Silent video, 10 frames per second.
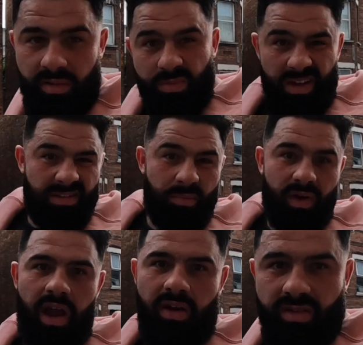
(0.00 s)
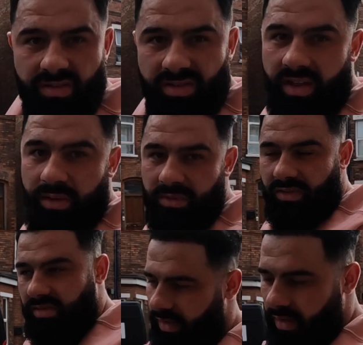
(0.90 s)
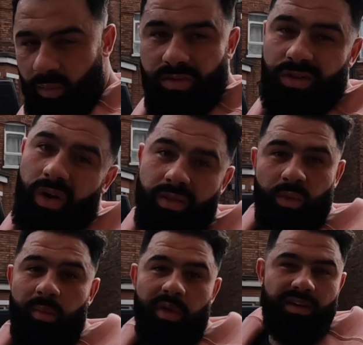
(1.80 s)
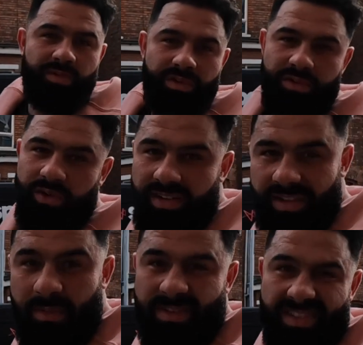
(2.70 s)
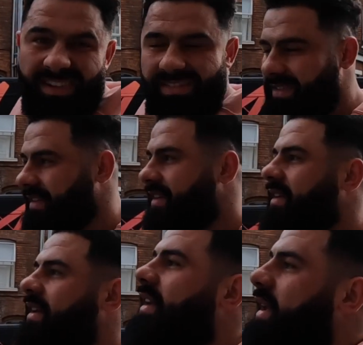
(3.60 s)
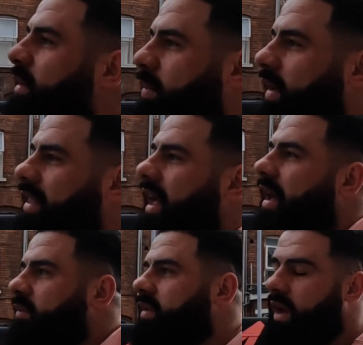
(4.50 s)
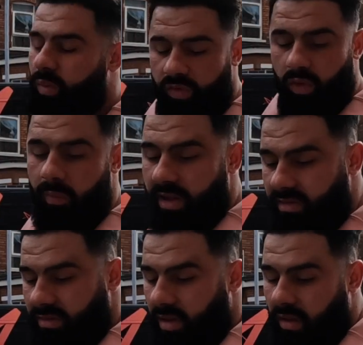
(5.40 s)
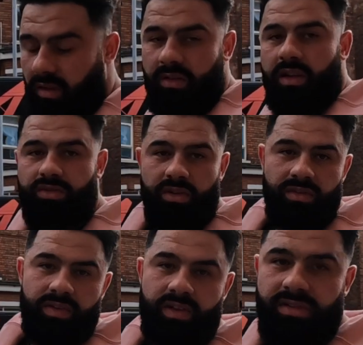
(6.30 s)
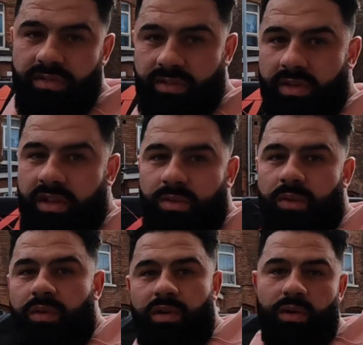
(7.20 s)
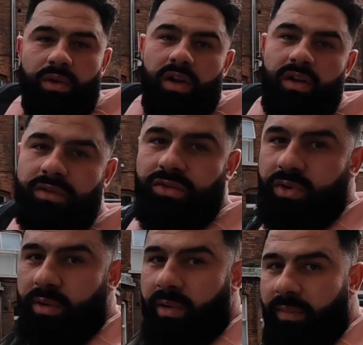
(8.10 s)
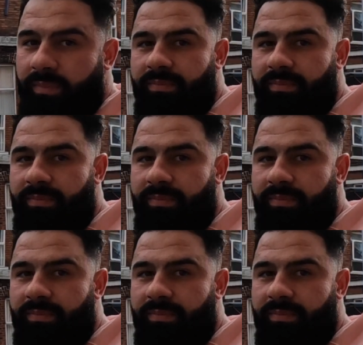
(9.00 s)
It was actually pretty accurate. Steak wasn't great, I'm going to be honest, it wasn't great. It was nice. But yeah, we're 4 minutes until next reservation, so that's where we're going to go now, straight away.